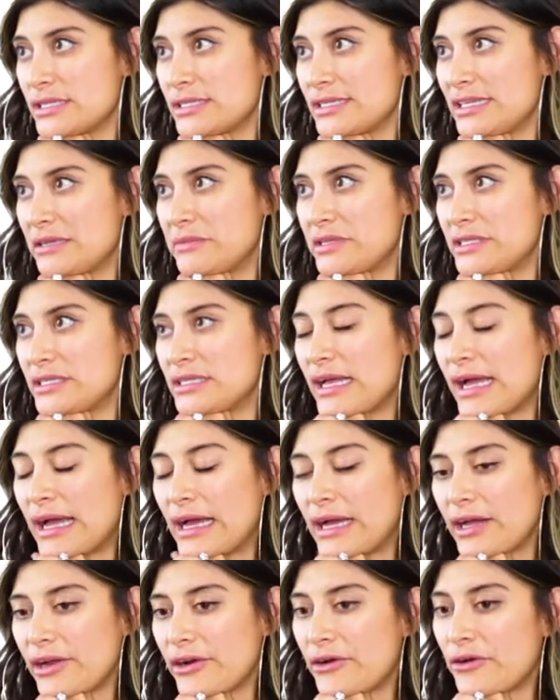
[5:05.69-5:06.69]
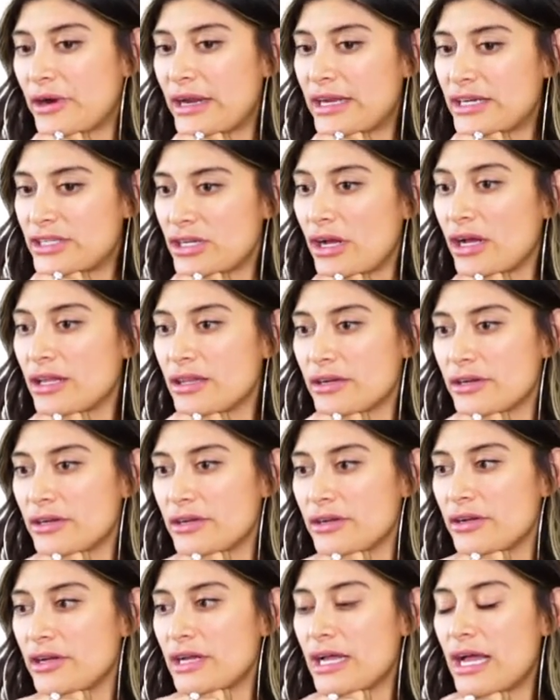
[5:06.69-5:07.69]
His name is uh, Craig
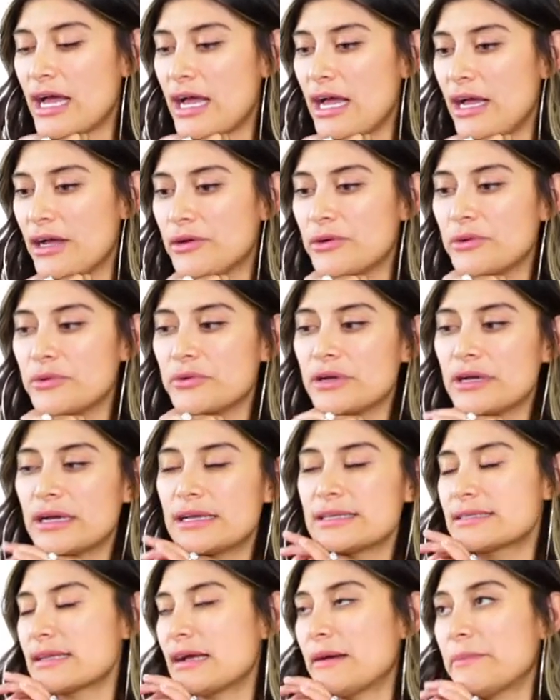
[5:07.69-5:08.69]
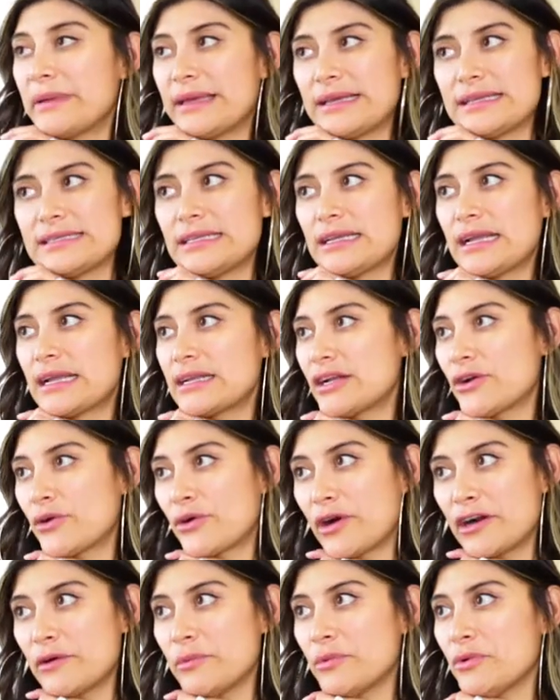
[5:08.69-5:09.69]
Schoettler, uh, who is amazing and
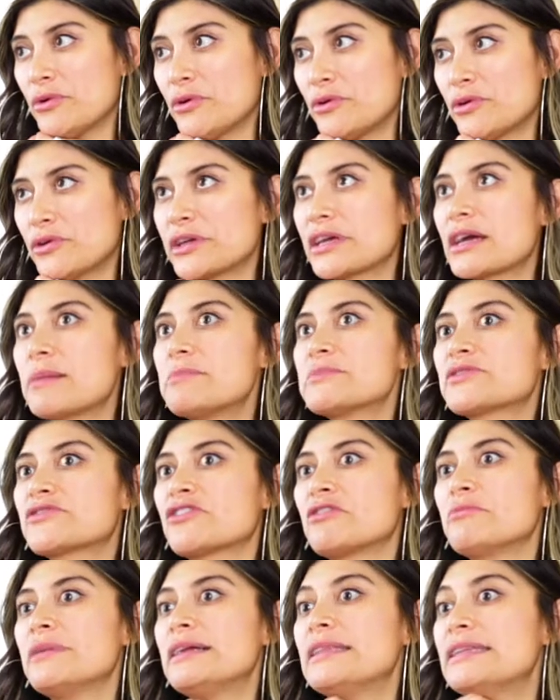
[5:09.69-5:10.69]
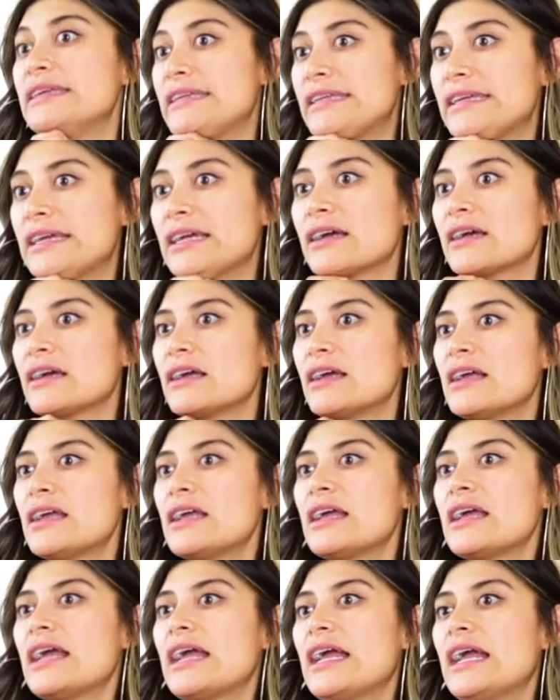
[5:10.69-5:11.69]
incredible. Comes from Alinea,
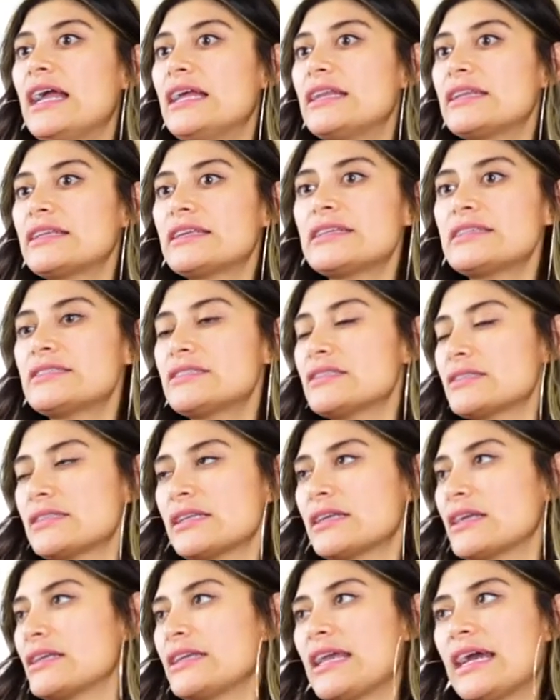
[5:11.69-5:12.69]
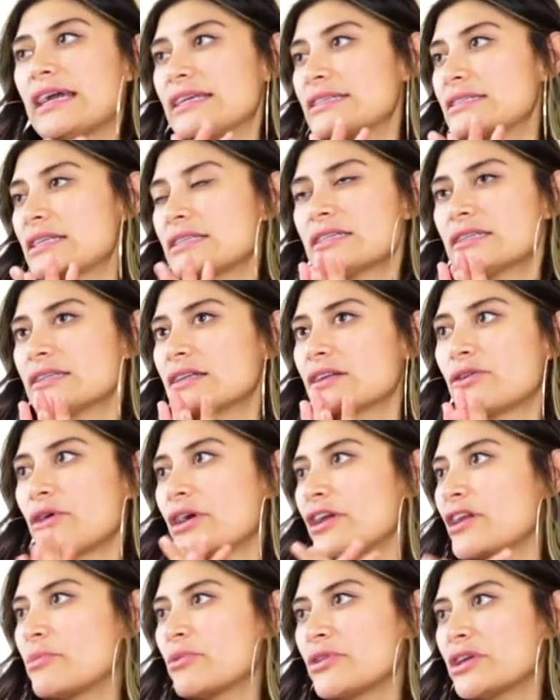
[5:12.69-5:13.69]
and he's oh, just nice. like, yeah, he's such yeah. an
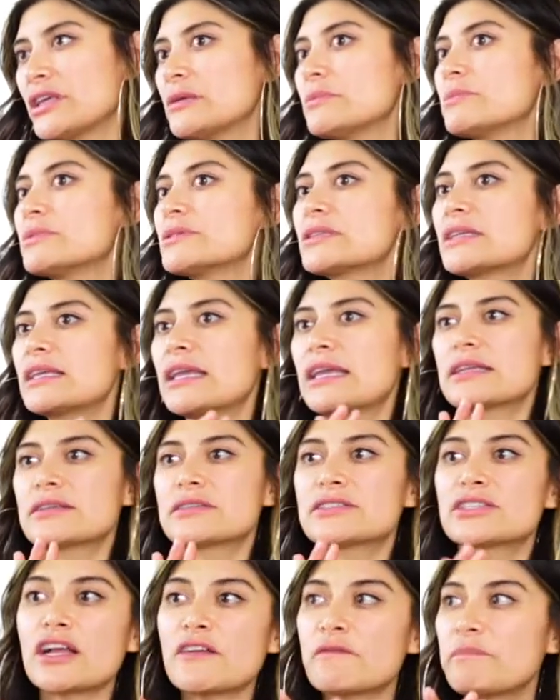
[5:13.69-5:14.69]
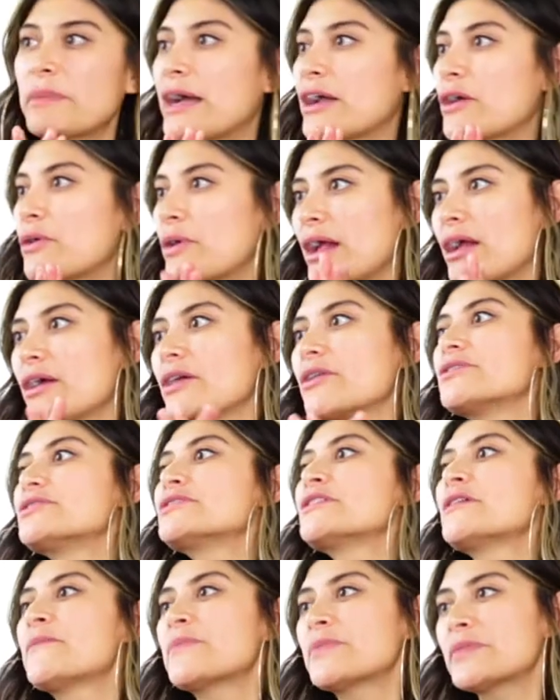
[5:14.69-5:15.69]
incredible. He was he, chef. Sounds background. like a
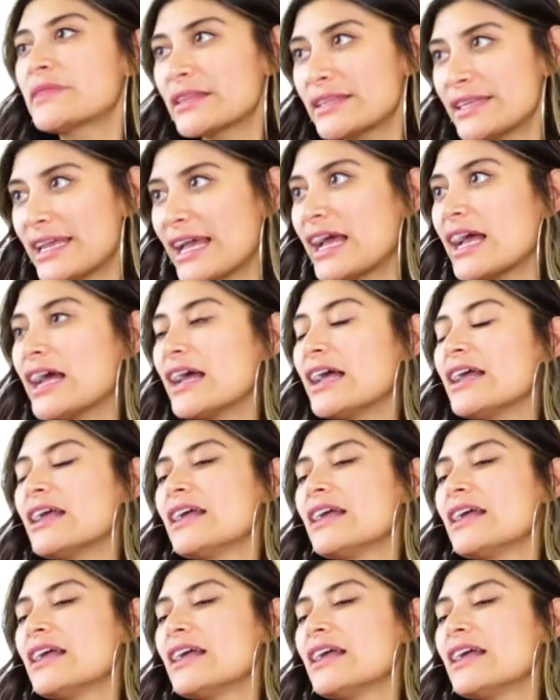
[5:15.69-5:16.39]
legend. Sure. Yeah.